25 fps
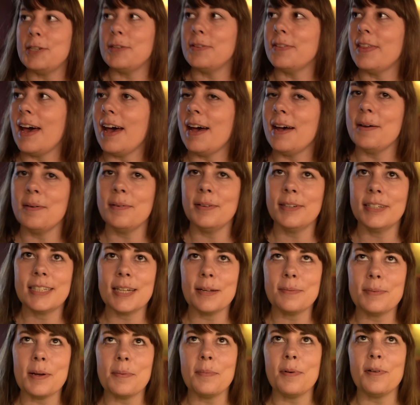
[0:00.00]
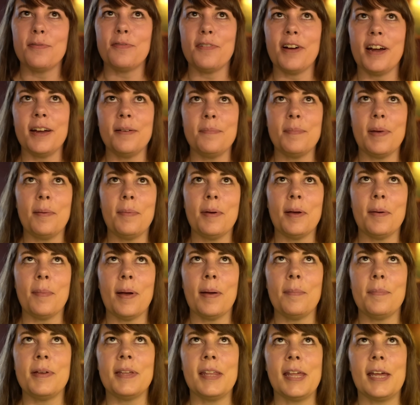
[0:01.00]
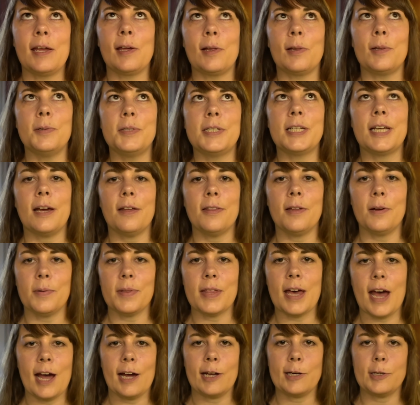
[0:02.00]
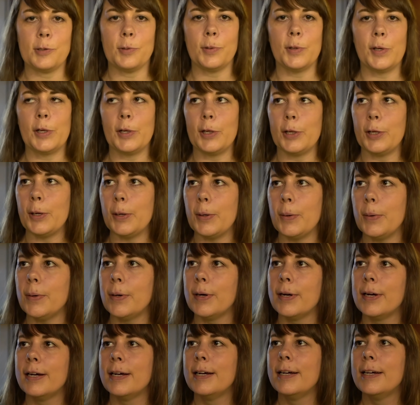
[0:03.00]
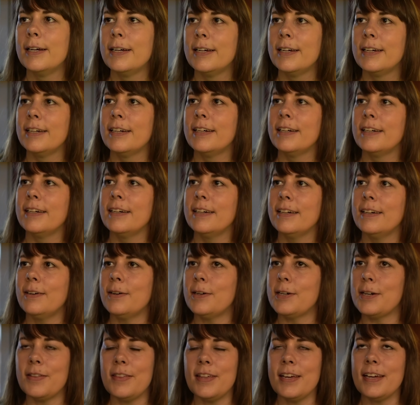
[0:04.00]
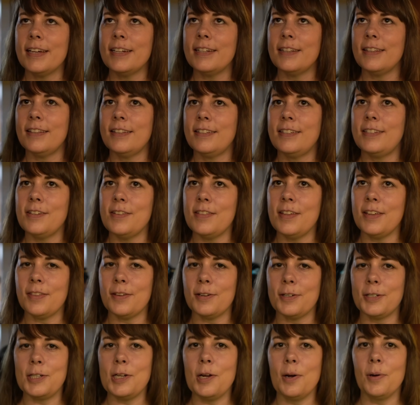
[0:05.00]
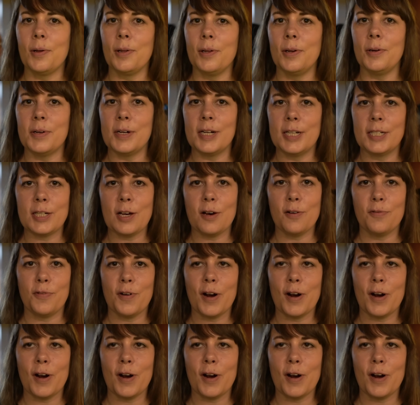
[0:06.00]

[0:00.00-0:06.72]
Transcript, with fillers: do that, except I'm afraid maybe it might be like glued together with actual glue. Or do you think it? Do you think there's no glue and it's all